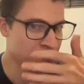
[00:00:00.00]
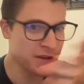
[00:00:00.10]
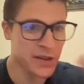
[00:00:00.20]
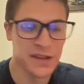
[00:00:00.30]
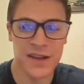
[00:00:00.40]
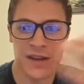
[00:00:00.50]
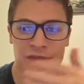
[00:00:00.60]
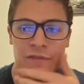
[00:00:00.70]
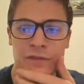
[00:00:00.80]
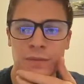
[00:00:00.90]
So that's not a
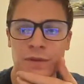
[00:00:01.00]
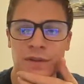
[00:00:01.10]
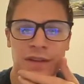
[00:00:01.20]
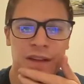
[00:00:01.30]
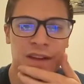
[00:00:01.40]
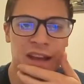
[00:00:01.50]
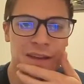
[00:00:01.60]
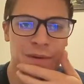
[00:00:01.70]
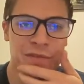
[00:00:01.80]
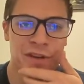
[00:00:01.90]
favorable
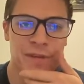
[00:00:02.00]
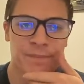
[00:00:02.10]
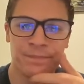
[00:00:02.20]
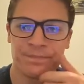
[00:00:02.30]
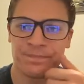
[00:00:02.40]
engagement for him.